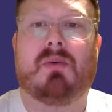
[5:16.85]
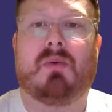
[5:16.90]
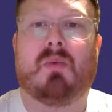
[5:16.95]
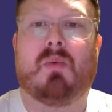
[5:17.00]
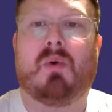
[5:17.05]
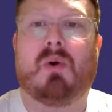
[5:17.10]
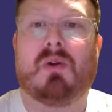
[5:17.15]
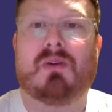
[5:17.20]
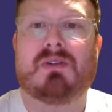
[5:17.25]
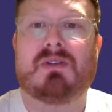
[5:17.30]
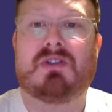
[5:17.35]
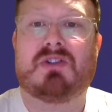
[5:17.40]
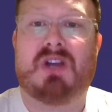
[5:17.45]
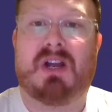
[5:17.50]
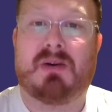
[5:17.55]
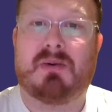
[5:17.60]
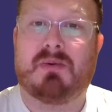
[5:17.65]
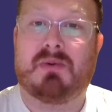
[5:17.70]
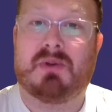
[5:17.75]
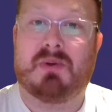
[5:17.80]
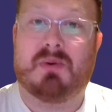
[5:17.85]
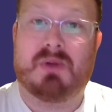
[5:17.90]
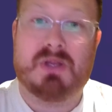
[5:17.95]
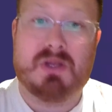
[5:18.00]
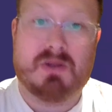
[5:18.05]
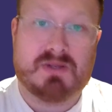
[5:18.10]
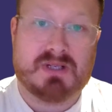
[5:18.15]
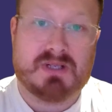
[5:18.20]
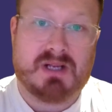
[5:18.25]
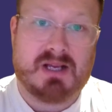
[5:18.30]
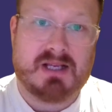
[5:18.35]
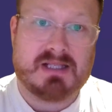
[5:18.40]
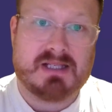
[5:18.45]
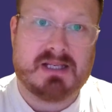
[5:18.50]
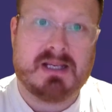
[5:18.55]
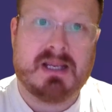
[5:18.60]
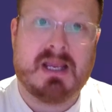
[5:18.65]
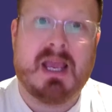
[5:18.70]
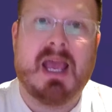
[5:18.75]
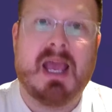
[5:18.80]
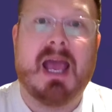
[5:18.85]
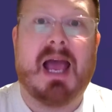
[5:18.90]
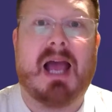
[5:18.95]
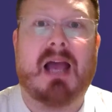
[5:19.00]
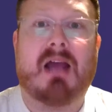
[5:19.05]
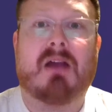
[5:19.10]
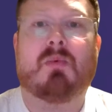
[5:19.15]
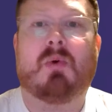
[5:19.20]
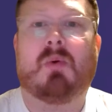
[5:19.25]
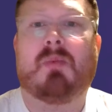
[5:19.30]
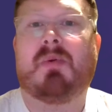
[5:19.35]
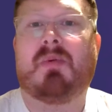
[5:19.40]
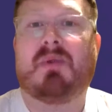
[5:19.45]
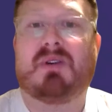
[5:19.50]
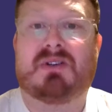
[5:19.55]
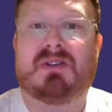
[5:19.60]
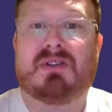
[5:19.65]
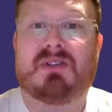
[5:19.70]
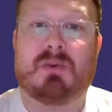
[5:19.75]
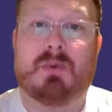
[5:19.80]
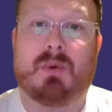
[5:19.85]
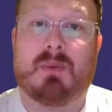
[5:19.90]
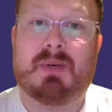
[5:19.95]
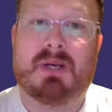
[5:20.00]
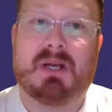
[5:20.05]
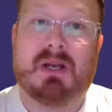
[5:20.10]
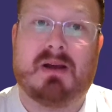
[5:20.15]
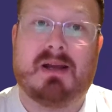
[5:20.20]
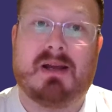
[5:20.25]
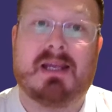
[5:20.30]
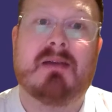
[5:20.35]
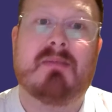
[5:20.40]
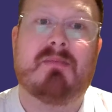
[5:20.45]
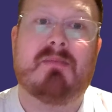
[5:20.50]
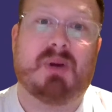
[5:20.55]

what channel you're utilizing and what permissions you apply,